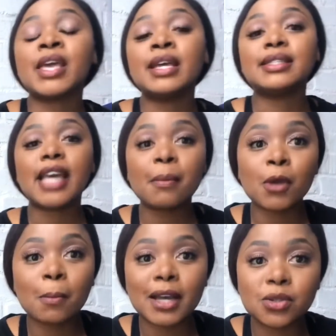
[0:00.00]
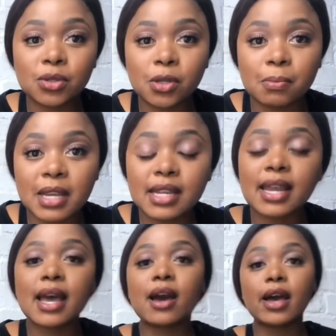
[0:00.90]
Tag me on my social
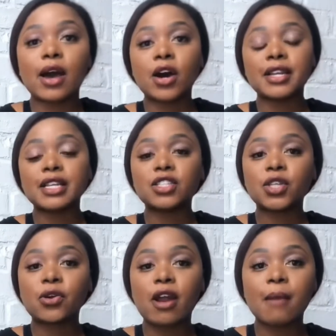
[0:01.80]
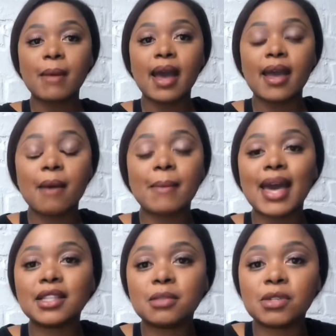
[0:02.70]
media. On Instagram, I am
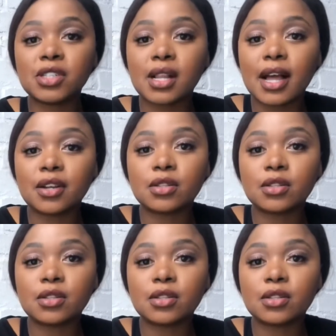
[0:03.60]
at Michelle